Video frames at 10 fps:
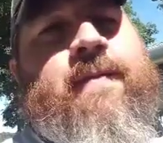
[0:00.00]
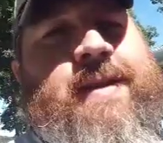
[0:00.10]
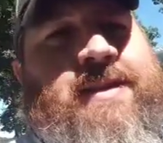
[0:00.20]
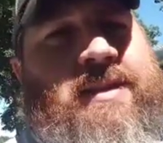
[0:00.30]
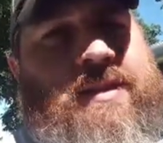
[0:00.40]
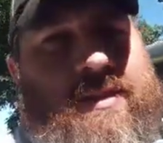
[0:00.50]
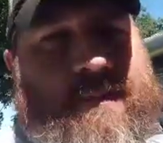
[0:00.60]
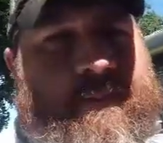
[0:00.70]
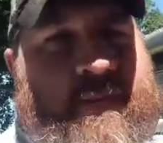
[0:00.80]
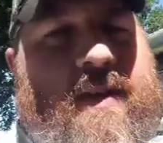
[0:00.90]
this is
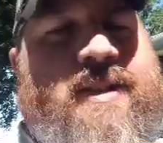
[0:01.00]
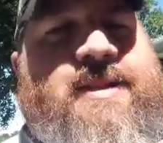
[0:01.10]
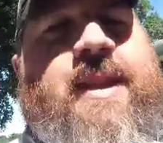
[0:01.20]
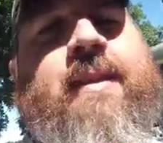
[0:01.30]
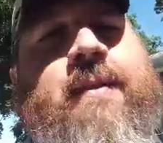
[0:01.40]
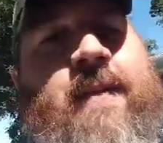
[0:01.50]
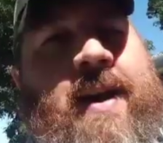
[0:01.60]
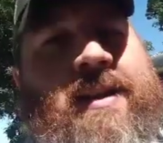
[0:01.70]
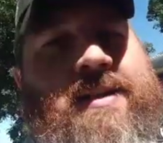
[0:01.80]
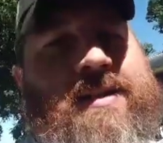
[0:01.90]
some fairly sound
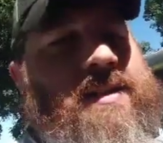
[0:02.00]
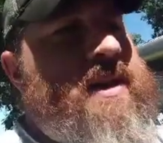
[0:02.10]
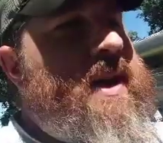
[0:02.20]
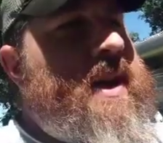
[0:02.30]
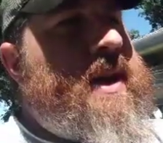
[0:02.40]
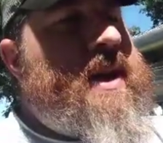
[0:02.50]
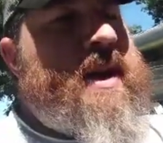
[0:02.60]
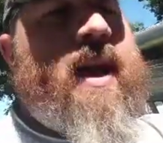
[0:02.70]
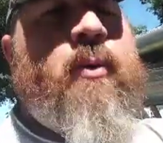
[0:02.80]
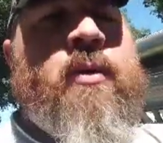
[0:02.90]
advice, and
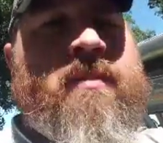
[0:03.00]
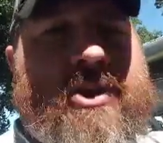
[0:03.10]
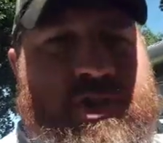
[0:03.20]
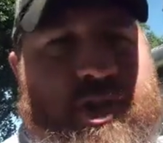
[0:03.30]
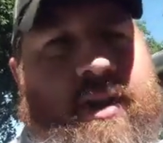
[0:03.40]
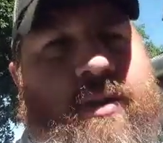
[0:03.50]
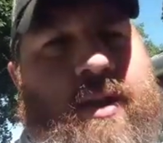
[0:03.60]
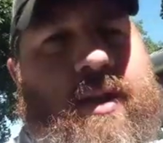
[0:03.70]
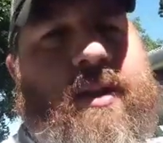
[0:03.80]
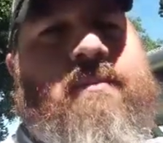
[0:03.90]
I wouldn't be sharing
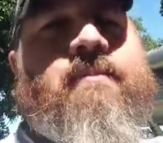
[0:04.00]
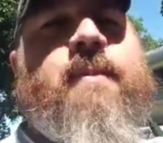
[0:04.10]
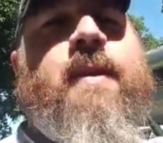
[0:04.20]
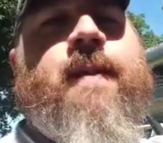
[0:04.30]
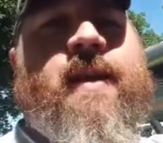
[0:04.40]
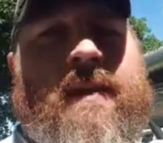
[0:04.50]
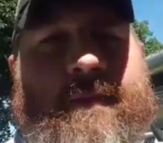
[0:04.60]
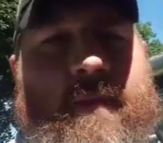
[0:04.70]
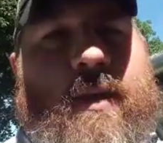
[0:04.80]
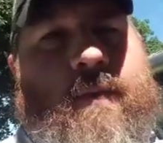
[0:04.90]
it if I didn't
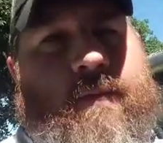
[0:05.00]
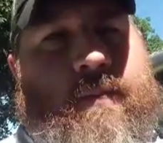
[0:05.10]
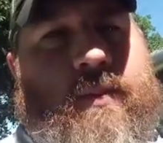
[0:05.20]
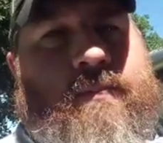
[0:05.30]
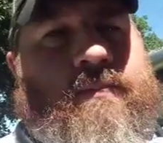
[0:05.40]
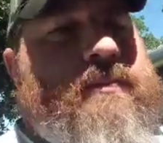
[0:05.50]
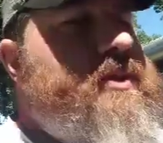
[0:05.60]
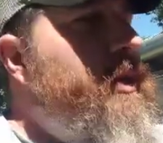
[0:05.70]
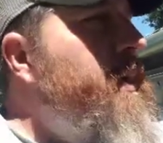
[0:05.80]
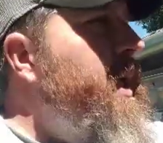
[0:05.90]
feel comfortable.
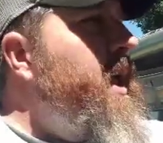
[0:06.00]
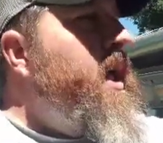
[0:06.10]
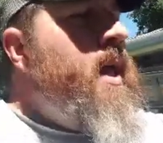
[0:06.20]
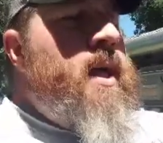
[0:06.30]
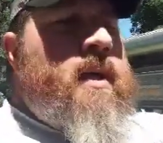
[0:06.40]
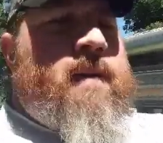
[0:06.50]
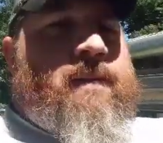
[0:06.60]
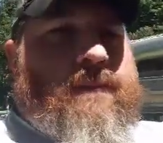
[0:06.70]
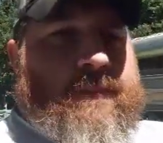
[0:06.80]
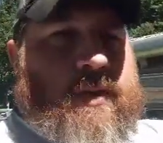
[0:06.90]
So
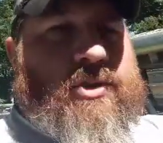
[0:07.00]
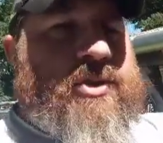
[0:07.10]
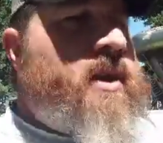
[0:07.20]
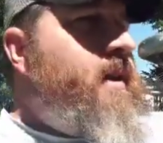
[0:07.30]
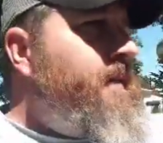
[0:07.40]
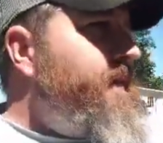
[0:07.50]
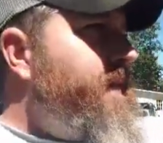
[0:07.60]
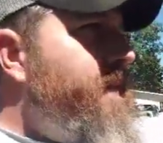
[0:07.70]
first off,